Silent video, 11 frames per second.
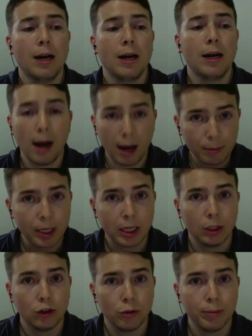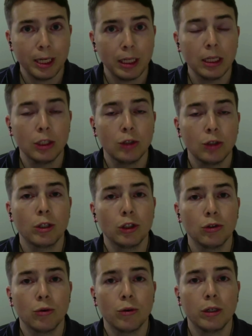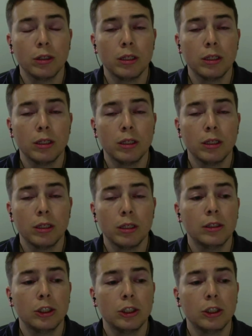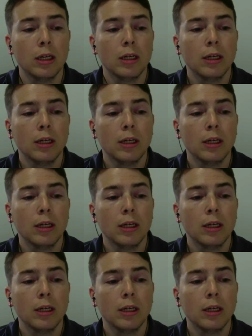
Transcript: I'm going to contribute at least one story to this anthology.